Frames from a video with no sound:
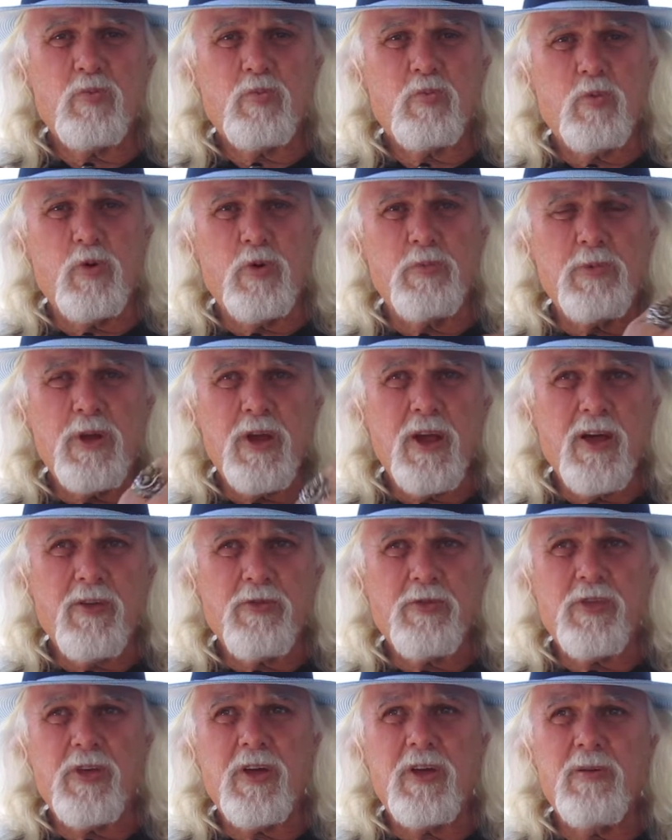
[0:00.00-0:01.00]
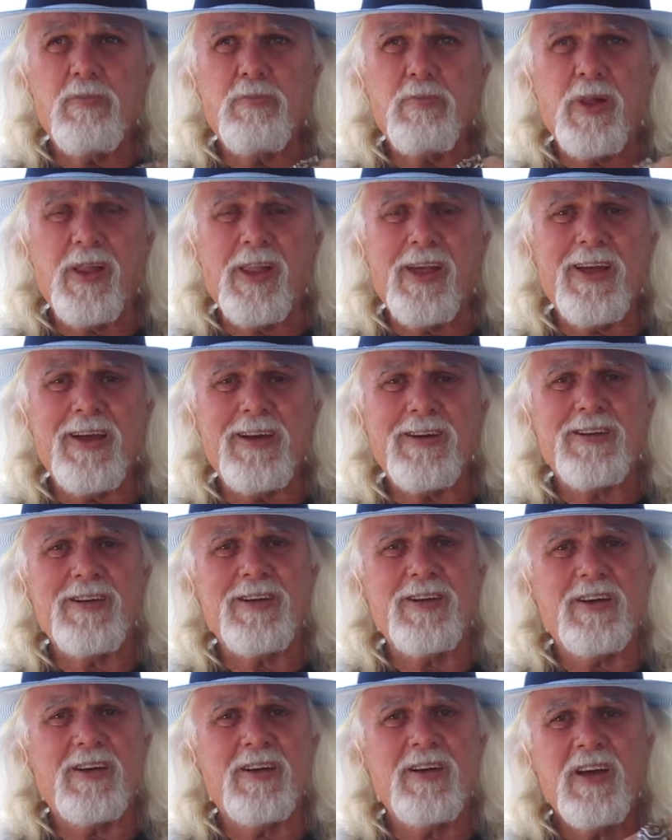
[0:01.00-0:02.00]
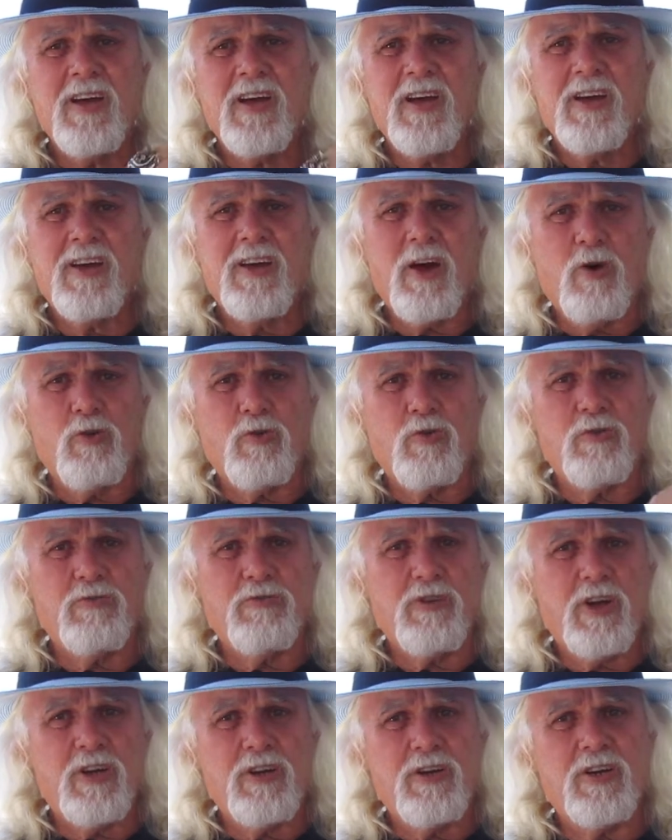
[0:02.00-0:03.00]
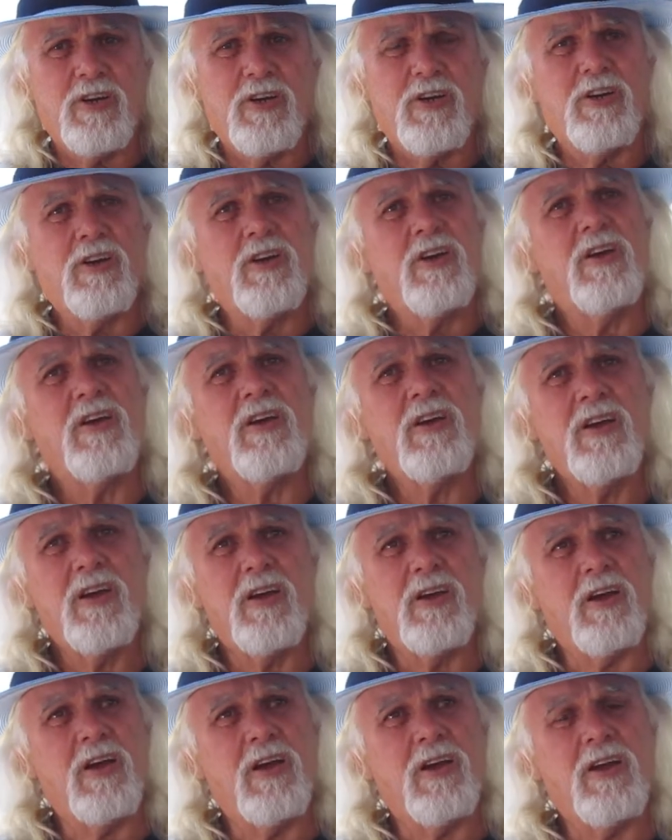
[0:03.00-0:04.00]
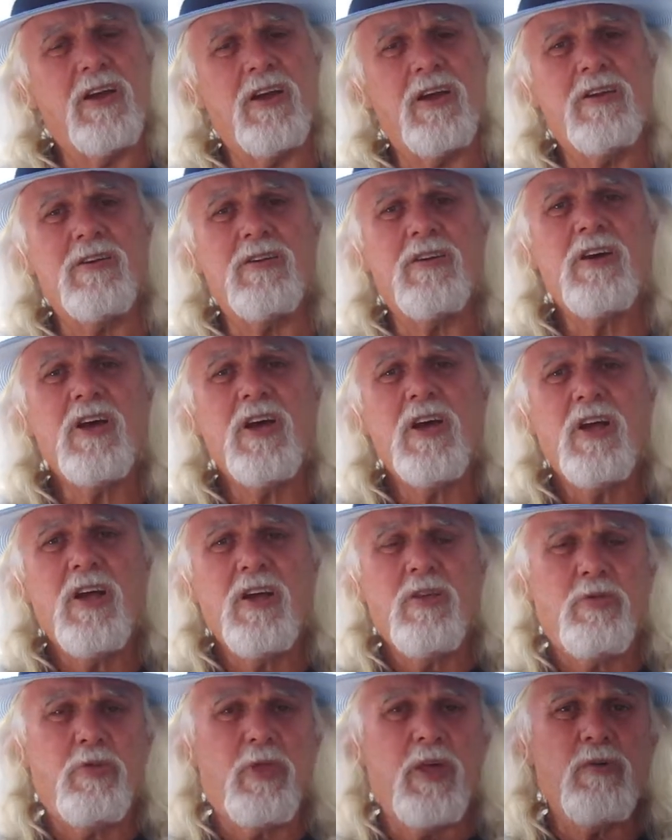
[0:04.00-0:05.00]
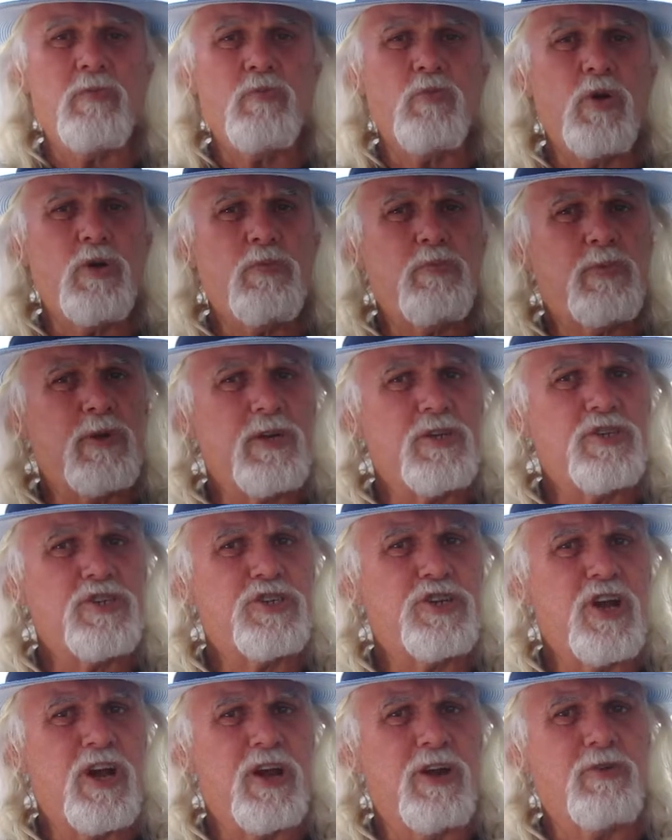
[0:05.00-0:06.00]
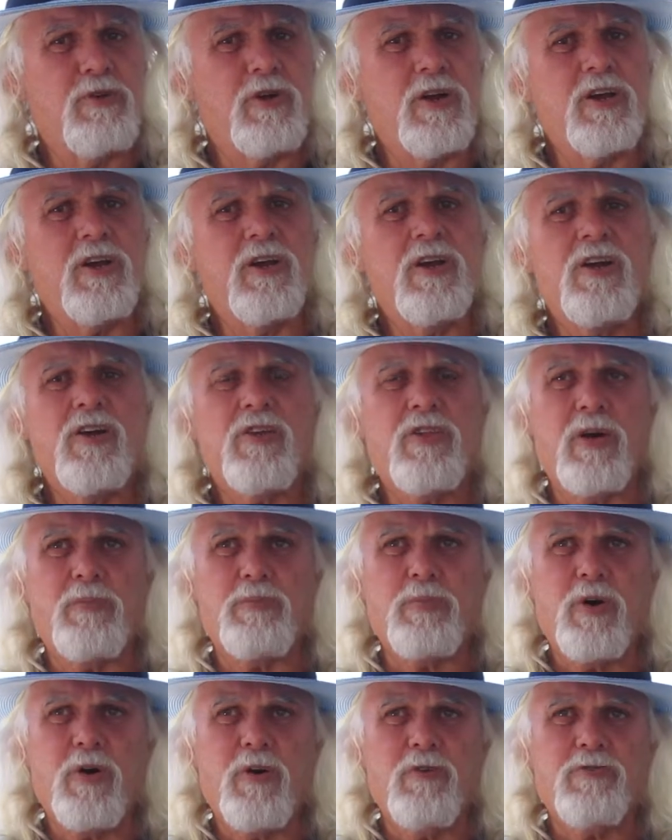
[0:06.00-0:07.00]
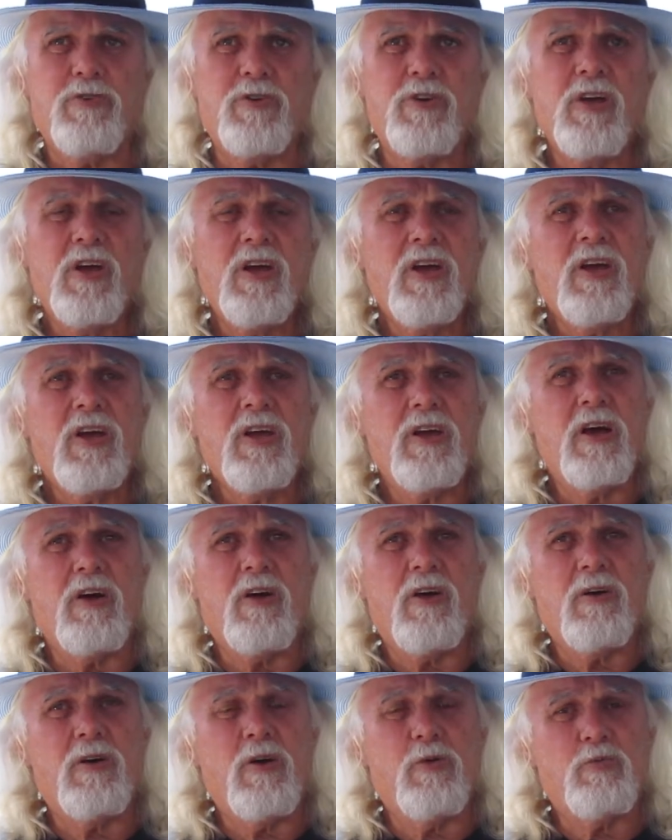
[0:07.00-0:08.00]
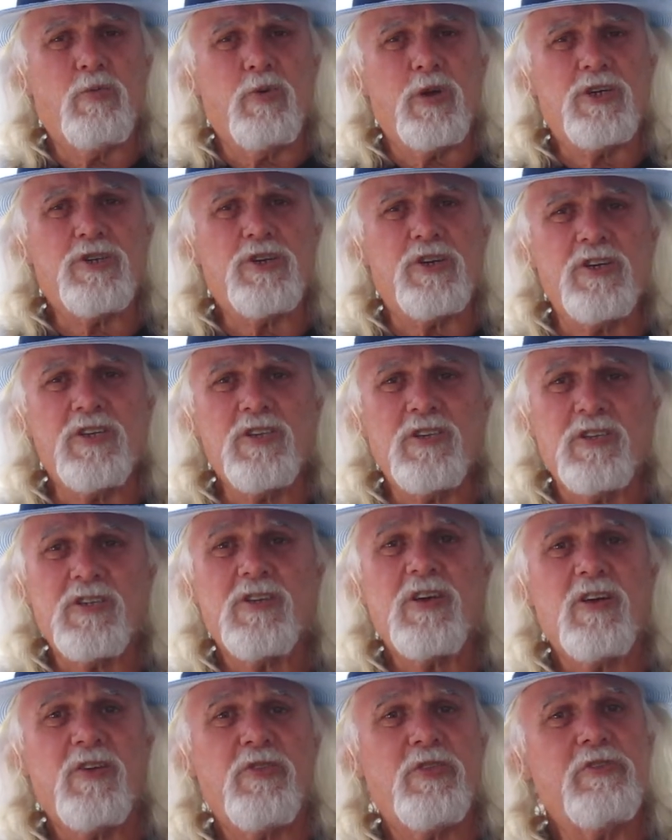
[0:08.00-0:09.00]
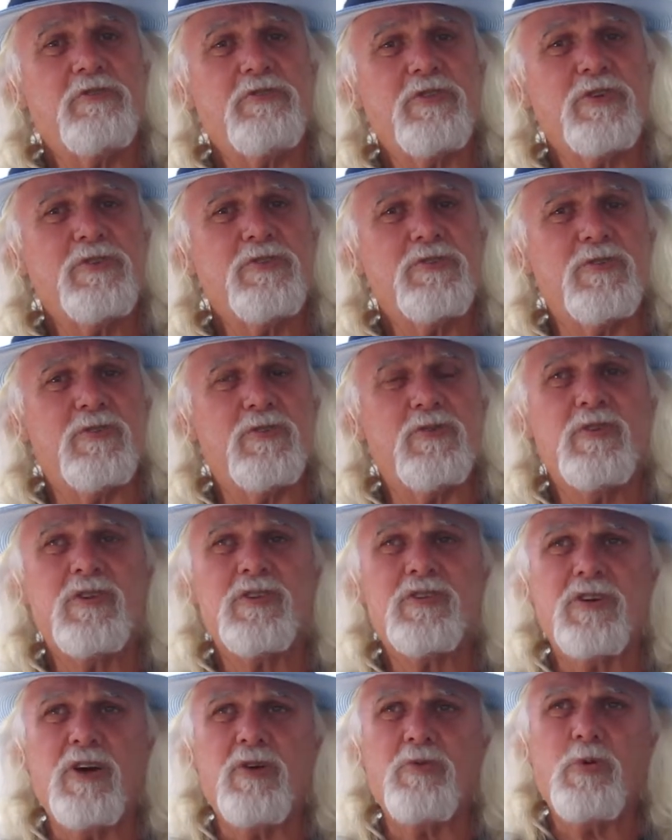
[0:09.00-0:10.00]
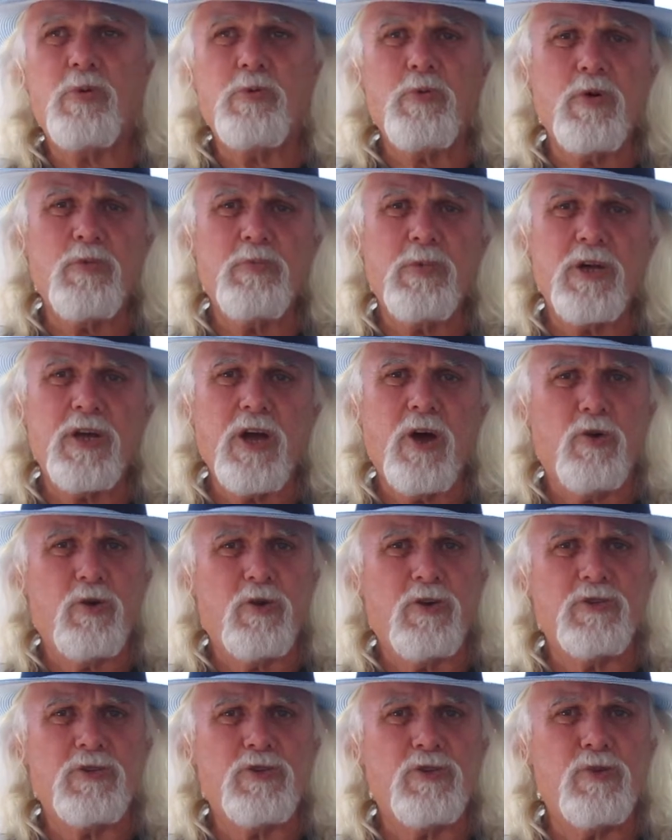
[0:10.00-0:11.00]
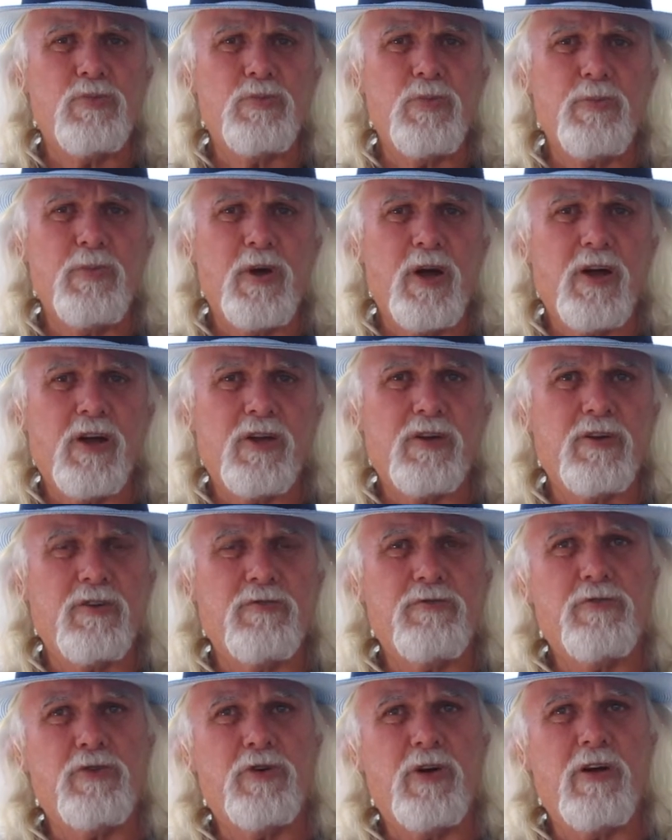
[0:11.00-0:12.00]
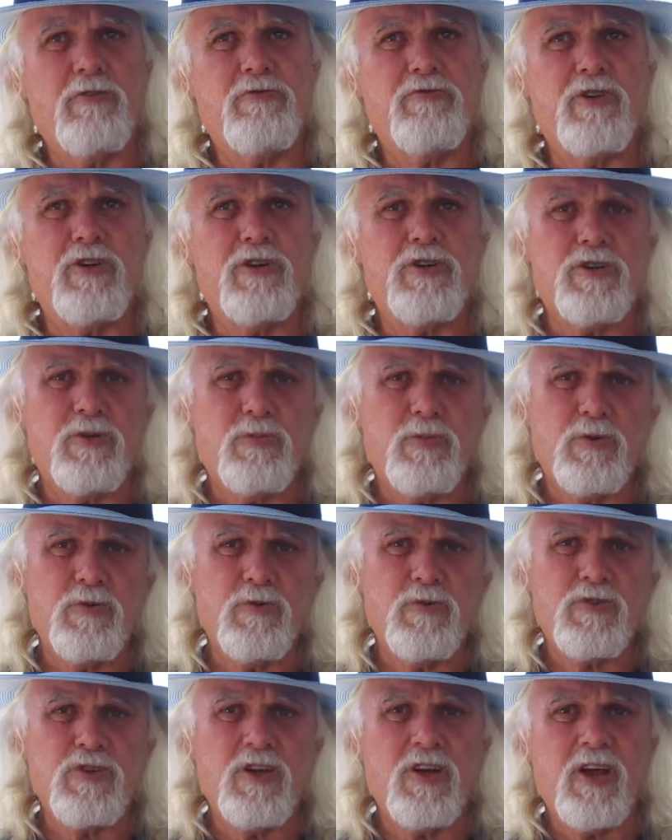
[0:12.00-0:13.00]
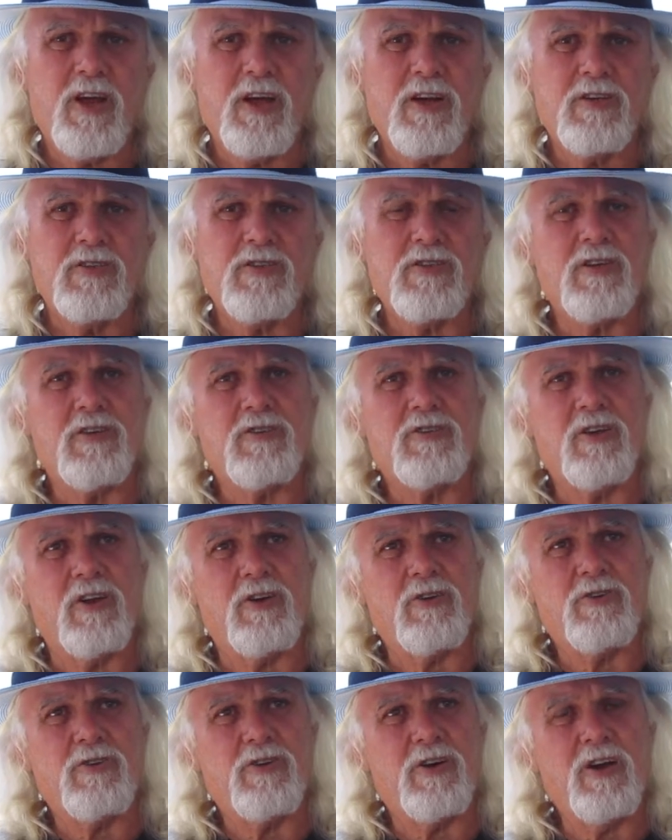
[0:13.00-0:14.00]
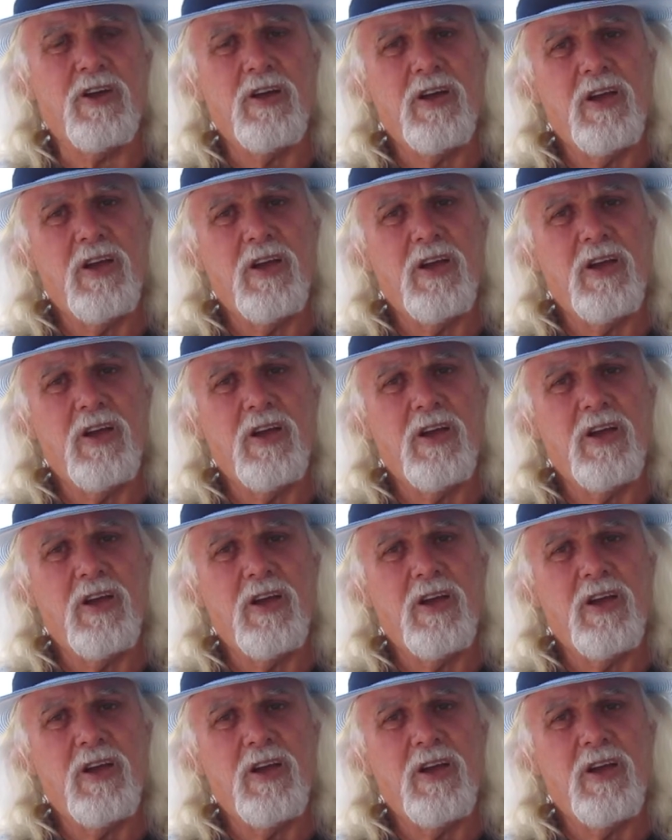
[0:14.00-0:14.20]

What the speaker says: would be out there planting, cultivating, and then we'd be sharing that profit, which is the food. So we wouldn't be going to supermarket for our vegetables and eggs, etc.